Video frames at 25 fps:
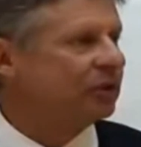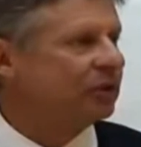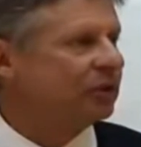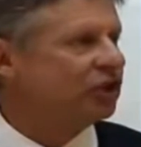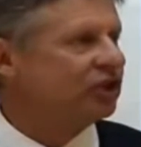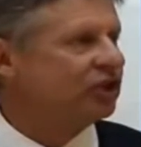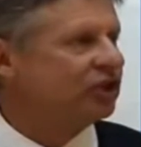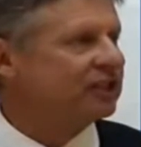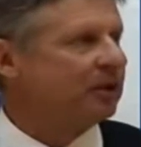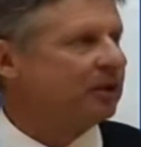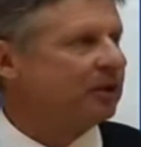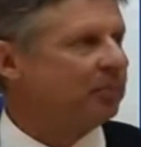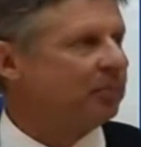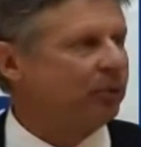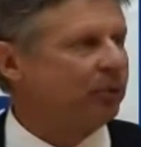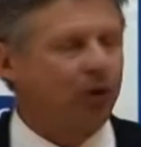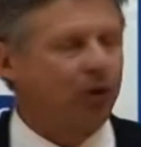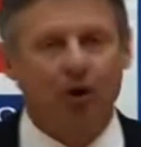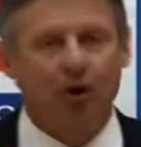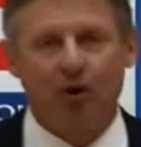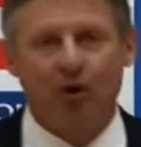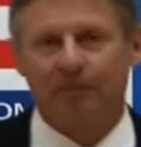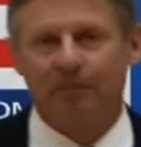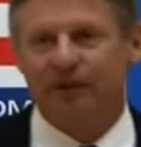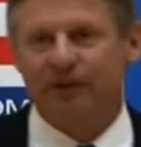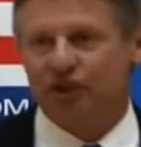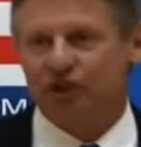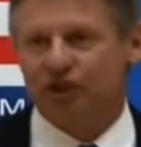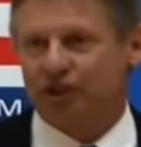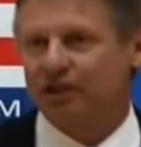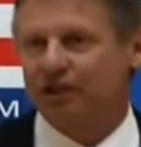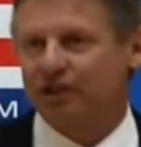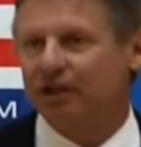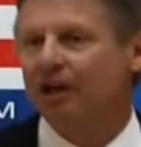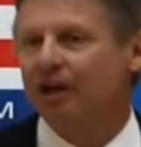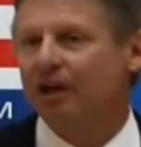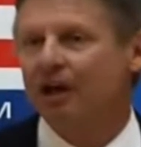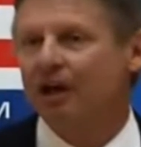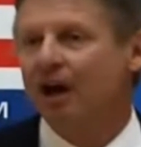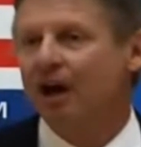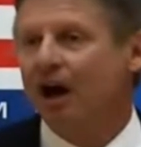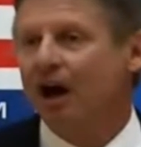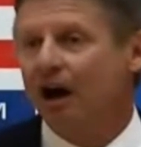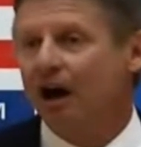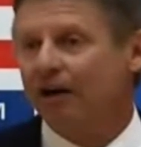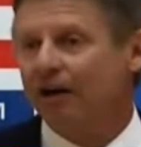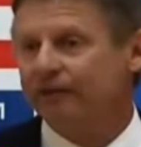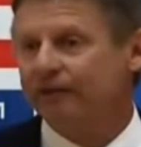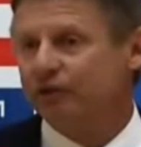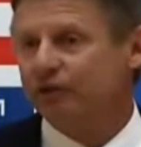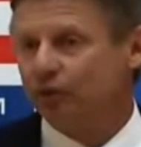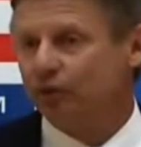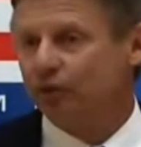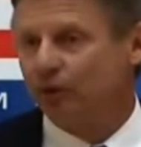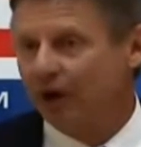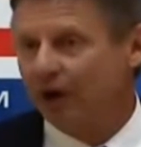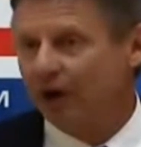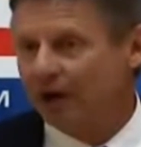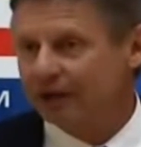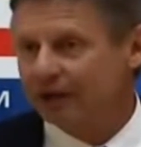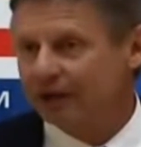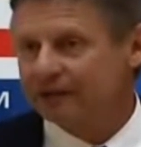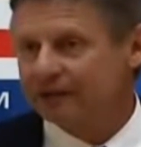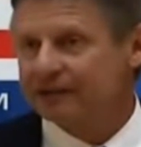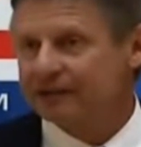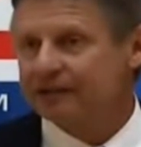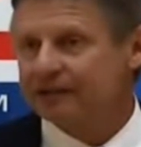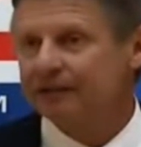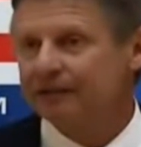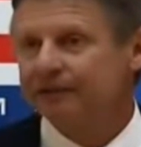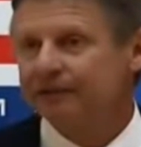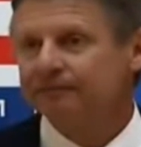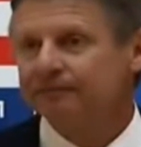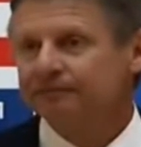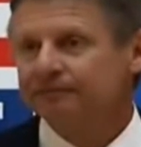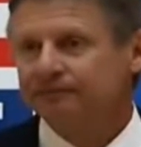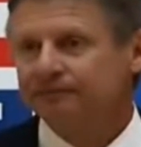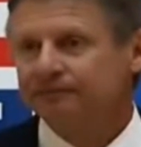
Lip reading: which is the prohibition of drugs.